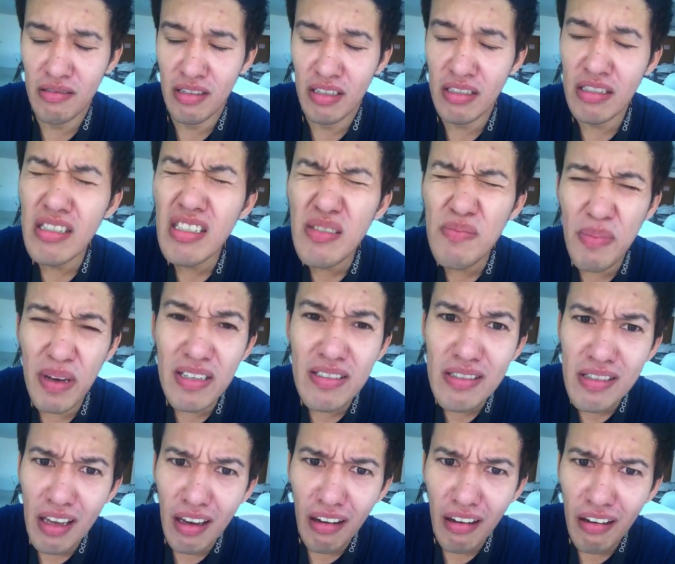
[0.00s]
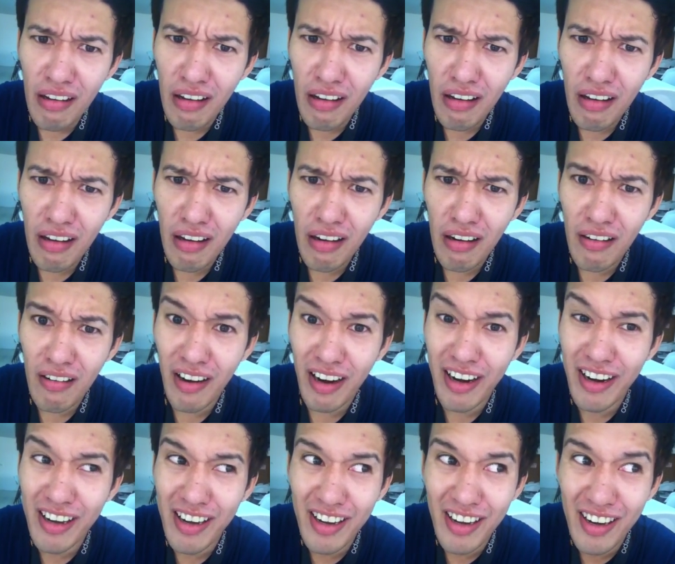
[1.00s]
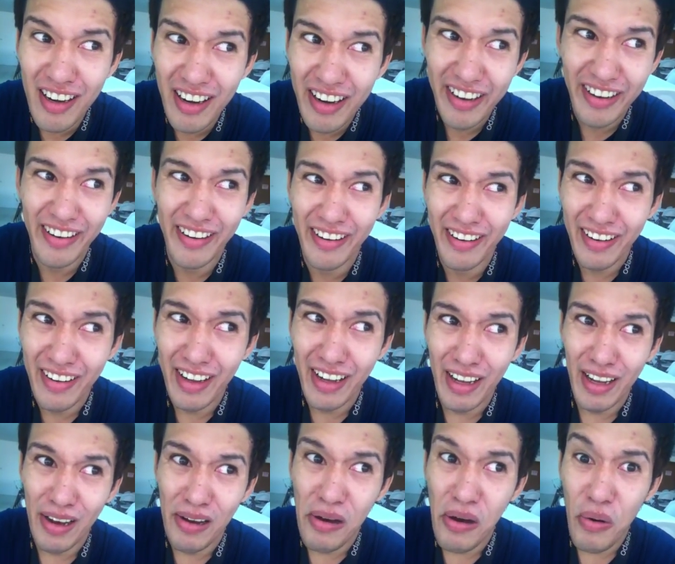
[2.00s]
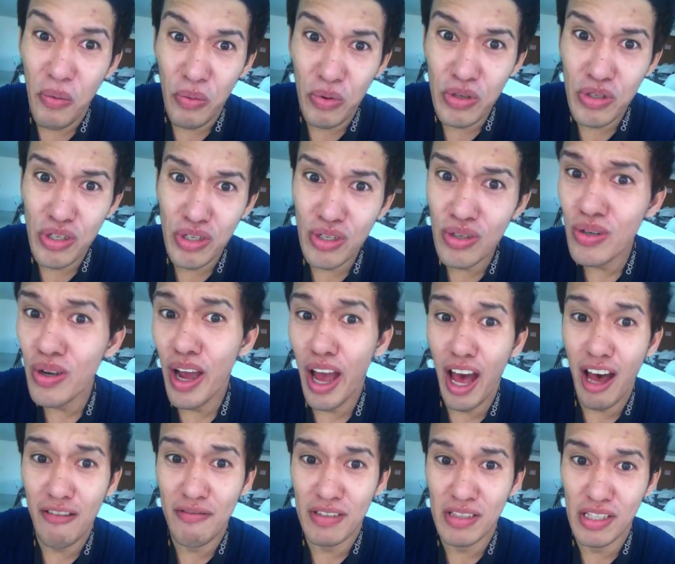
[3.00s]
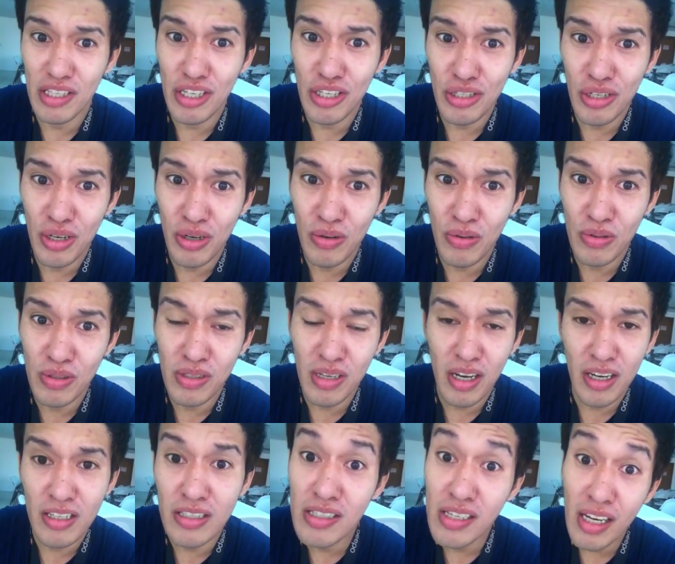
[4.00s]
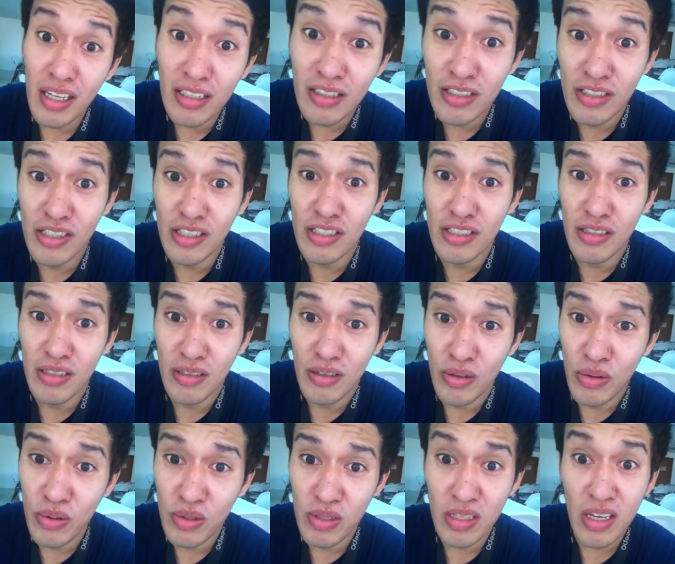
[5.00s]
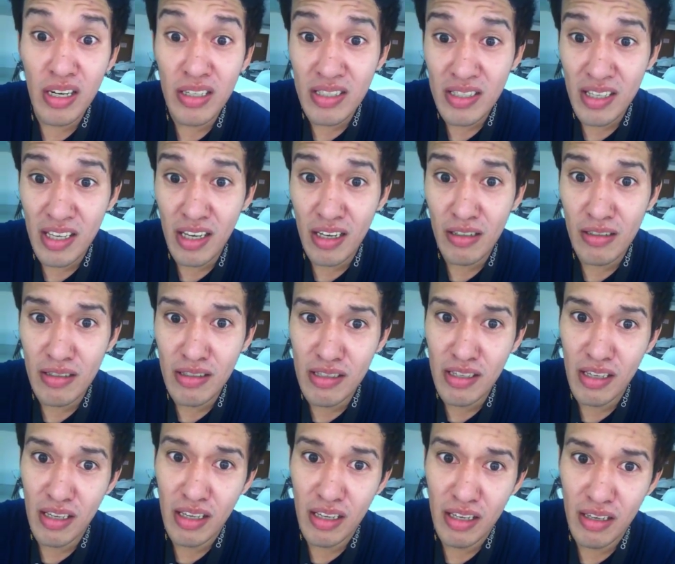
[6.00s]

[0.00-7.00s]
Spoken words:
That's just basic, right? Would you have a teacher who's not intelligent, who's not skilled?